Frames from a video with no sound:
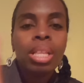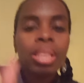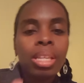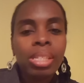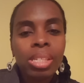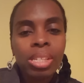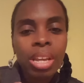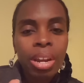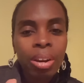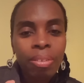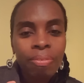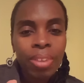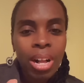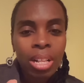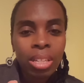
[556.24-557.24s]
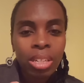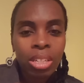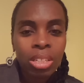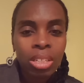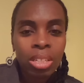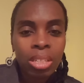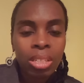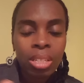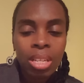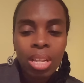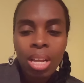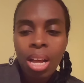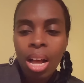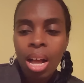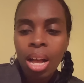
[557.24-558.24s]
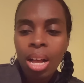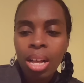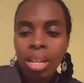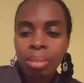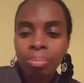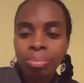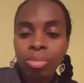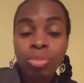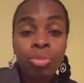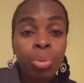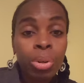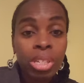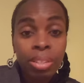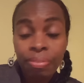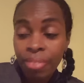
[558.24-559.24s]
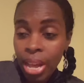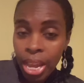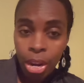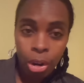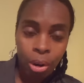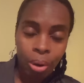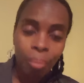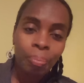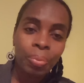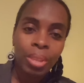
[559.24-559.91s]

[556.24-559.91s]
This is hair follicle fortifier.